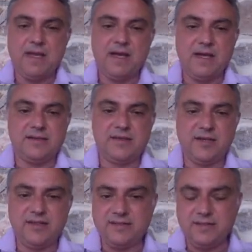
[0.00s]
Uh, so
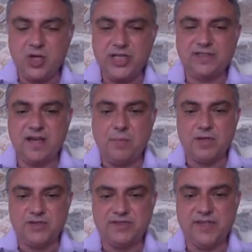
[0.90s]
that's a good
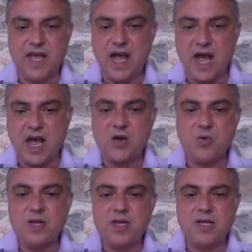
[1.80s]
example to see
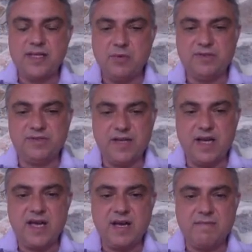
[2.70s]
how there was
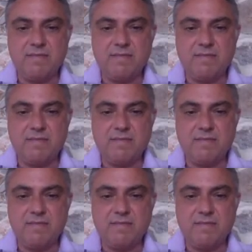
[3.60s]
a,